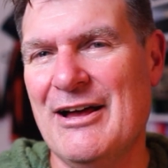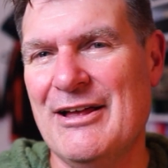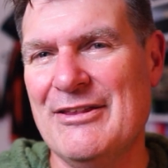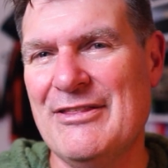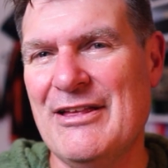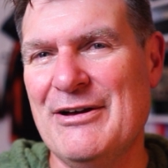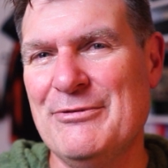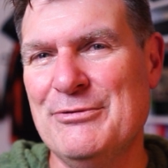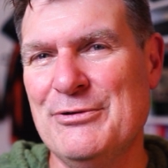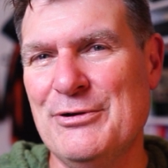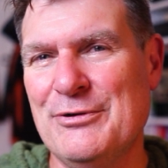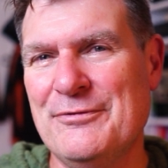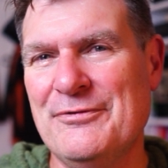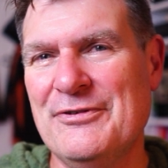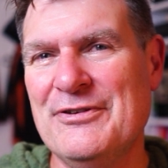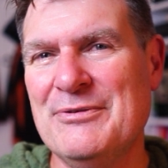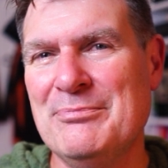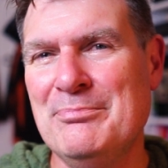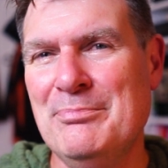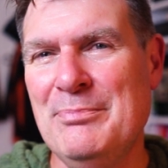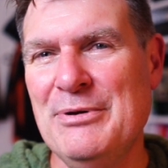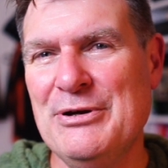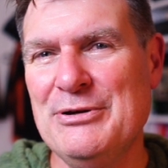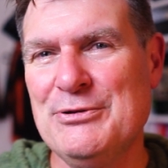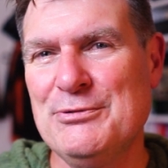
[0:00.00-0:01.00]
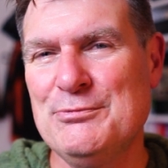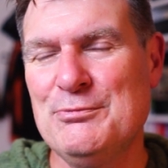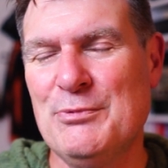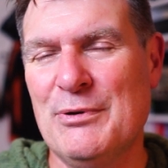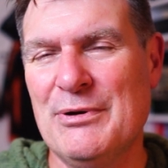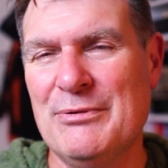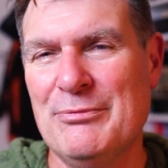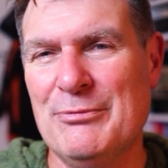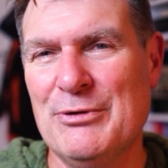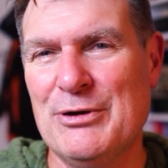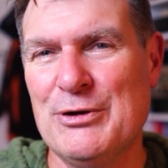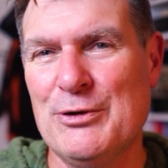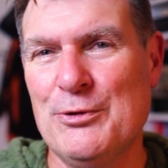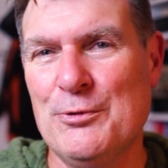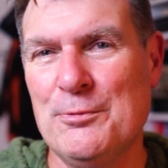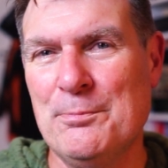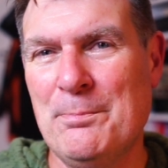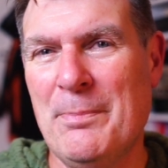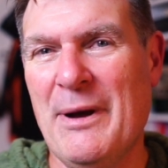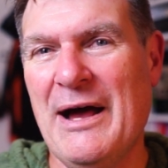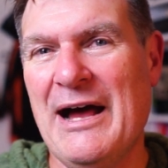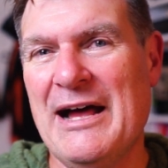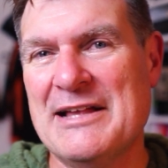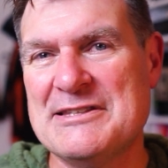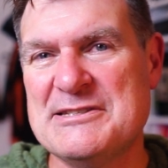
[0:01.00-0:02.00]
they would often build what were called
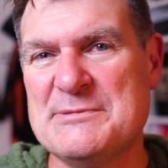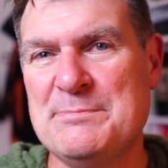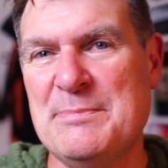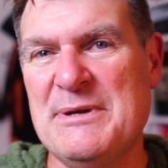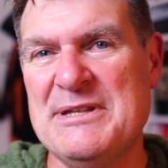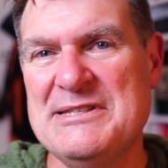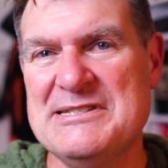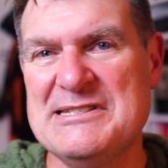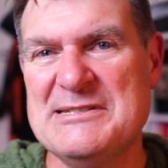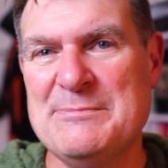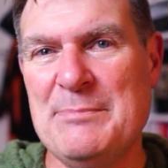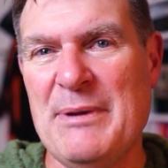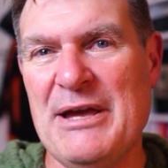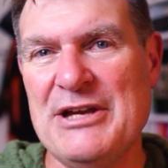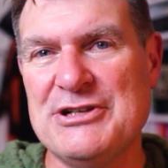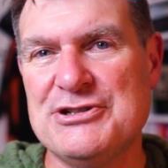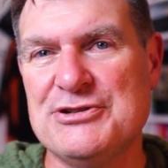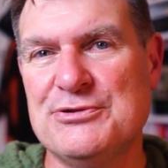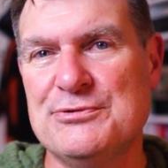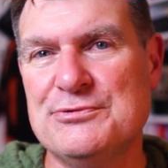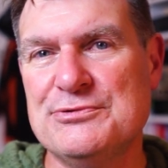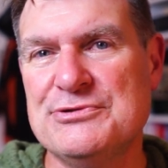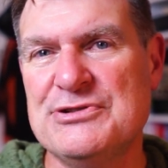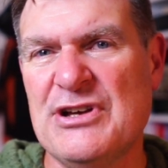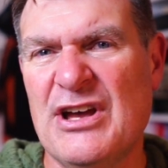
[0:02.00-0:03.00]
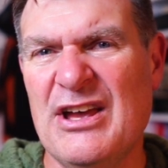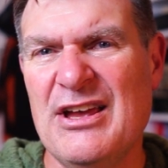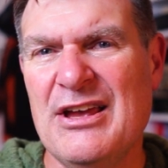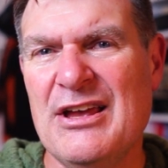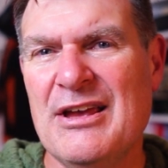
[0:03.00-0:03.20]
parts bin specials.